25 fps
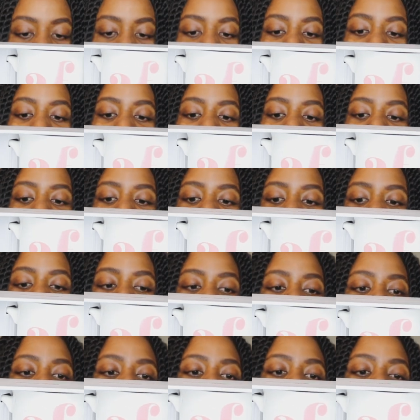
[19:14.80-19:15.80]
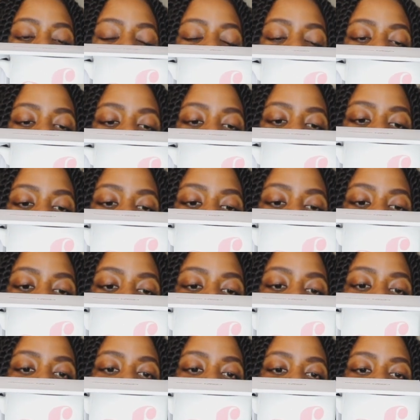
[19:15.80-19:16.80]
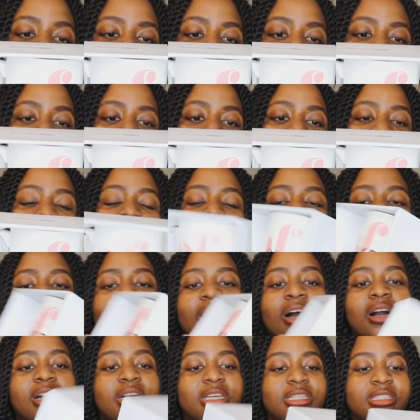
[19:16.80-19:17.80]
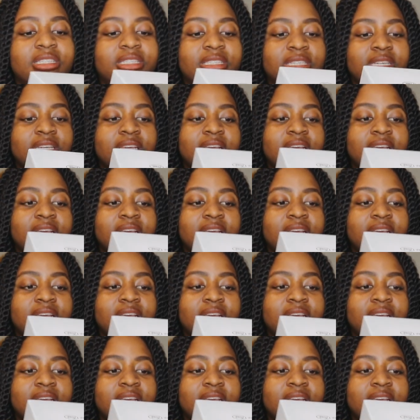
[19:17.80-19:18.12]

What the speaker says: AF, which I think is so cute. I really like it.